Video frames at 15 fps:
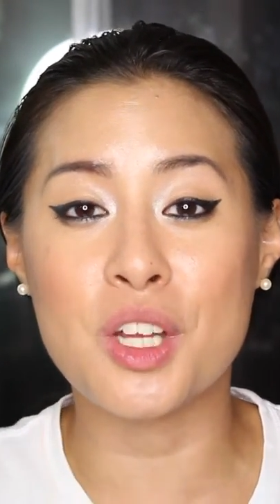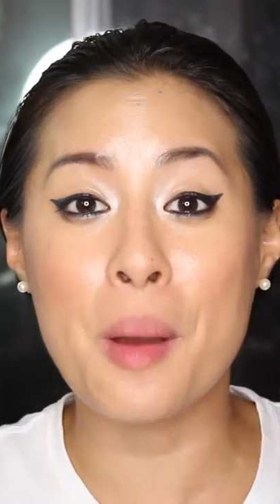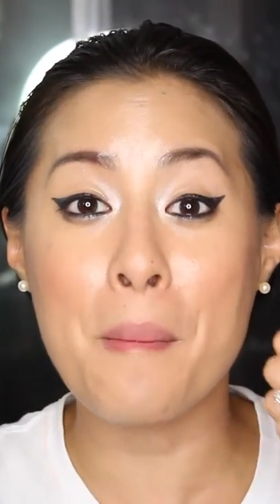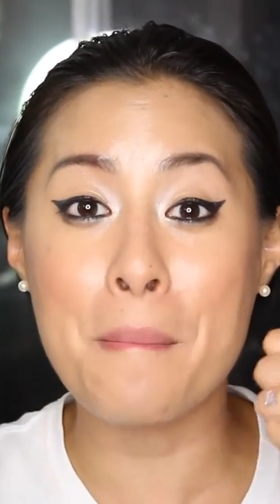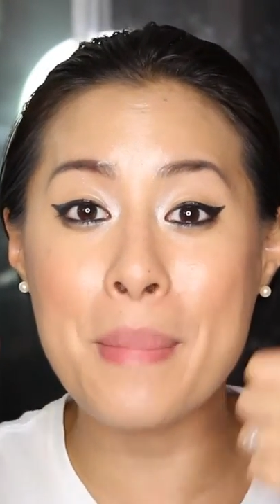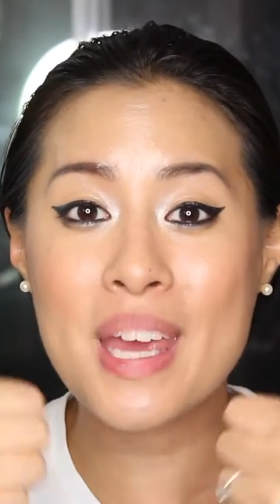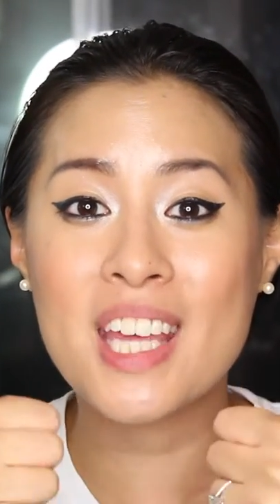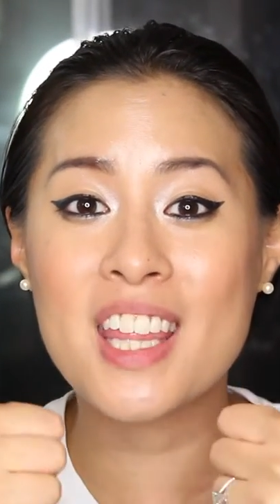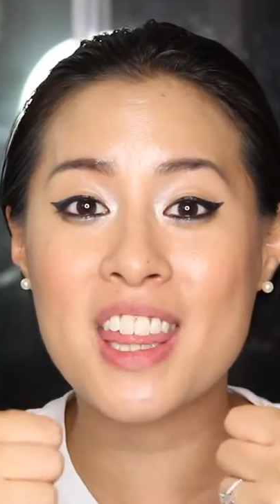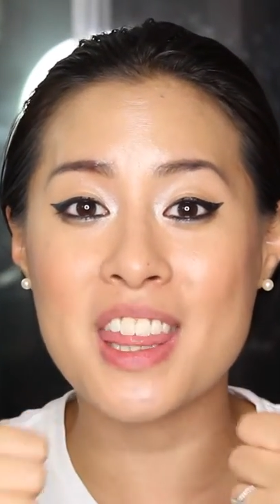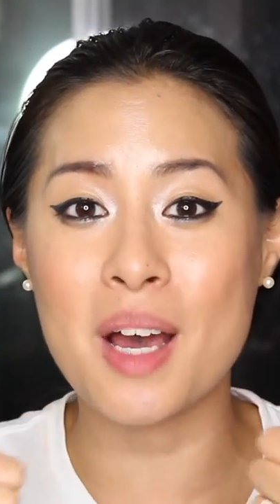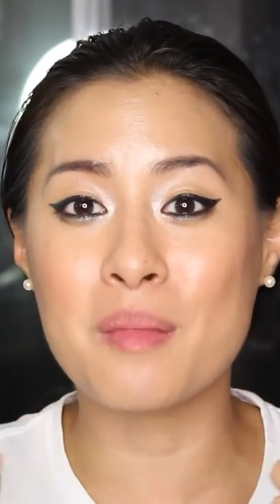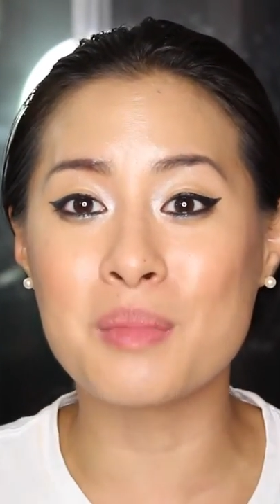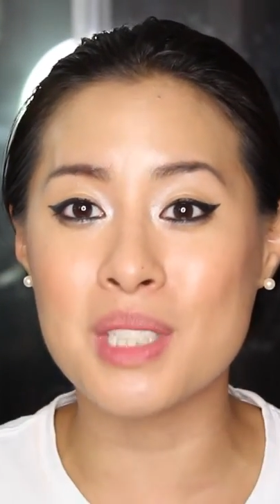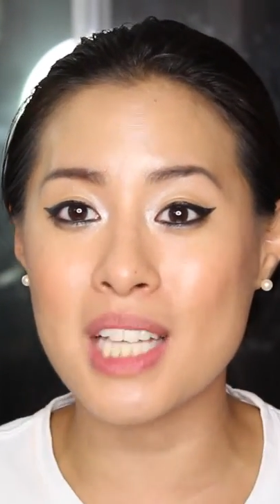A big
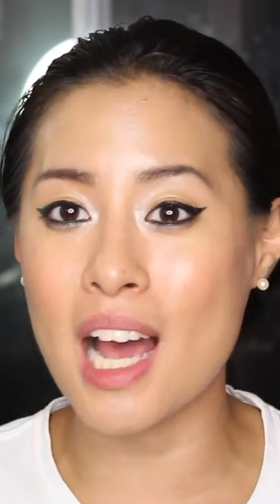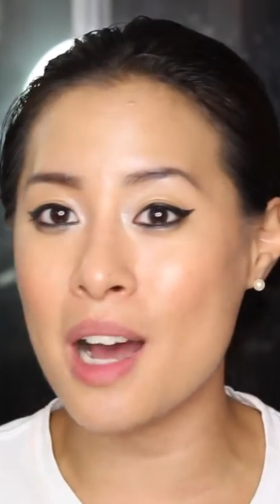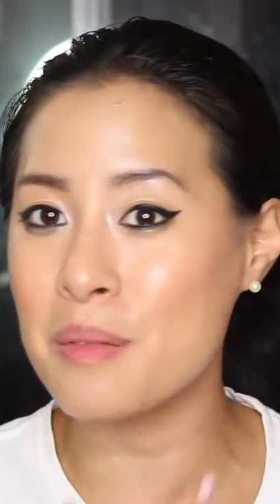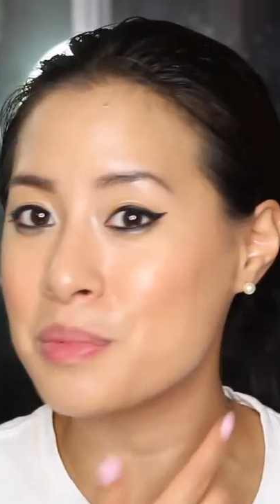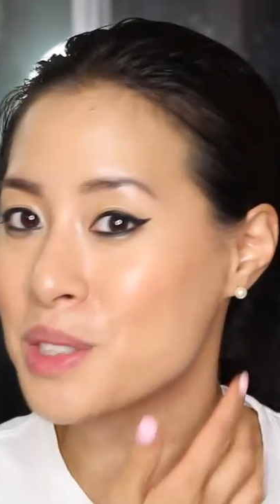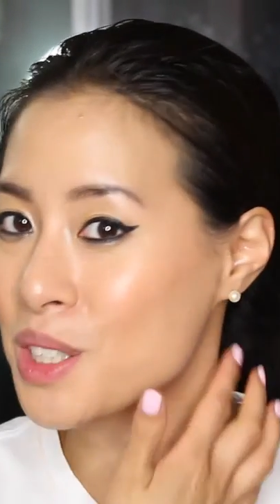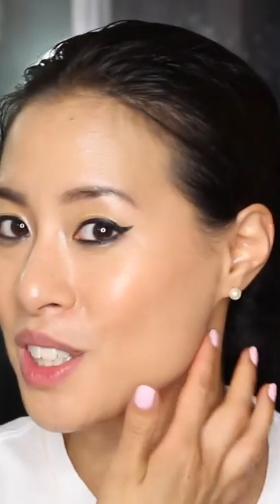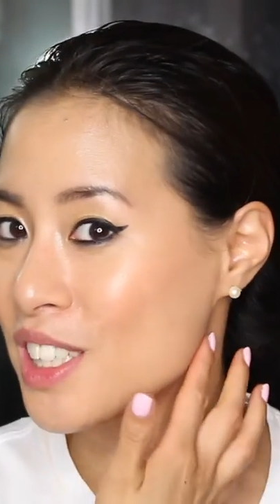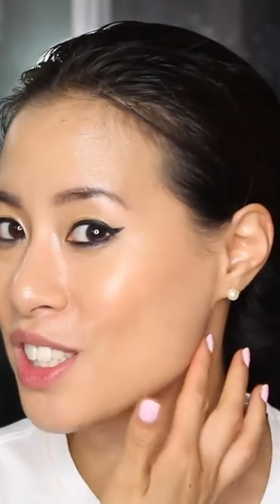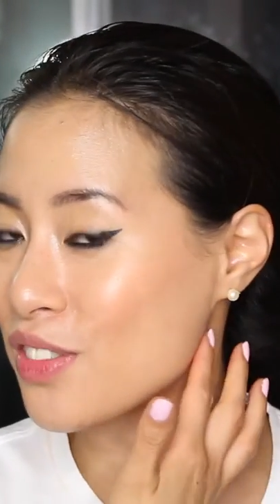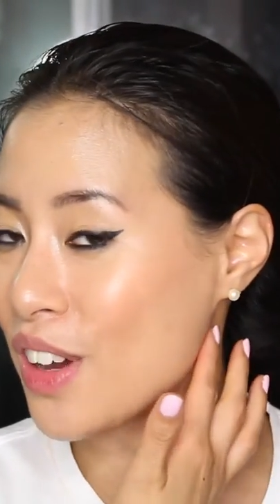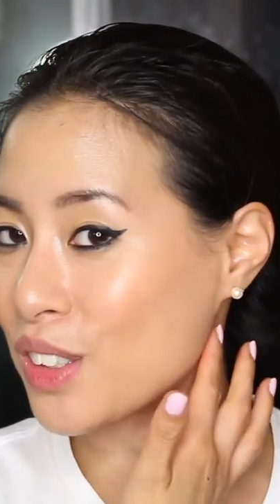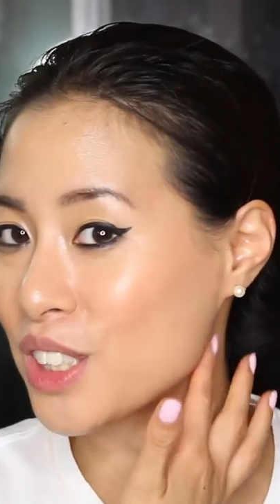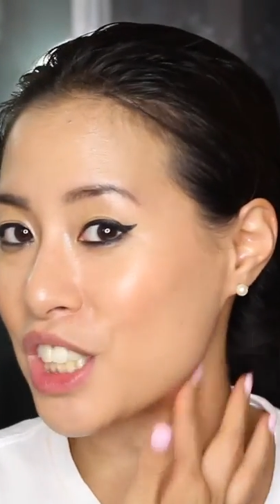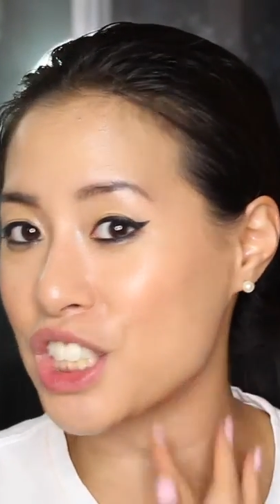thumbs up to this
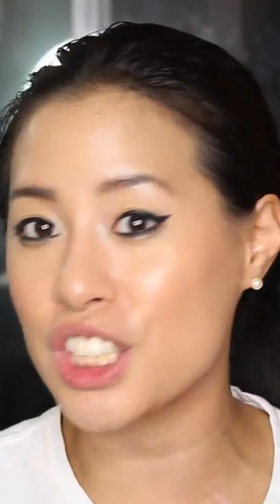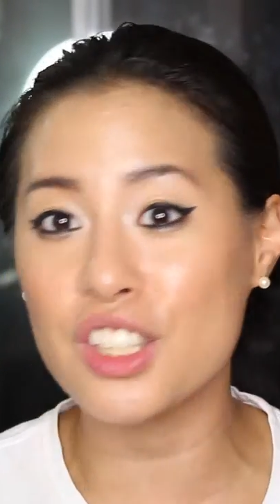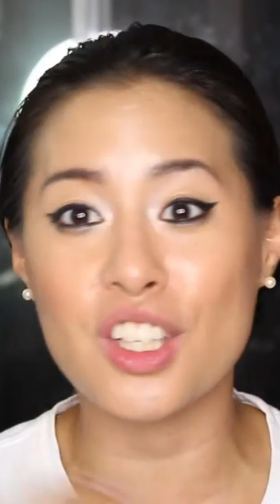foundation.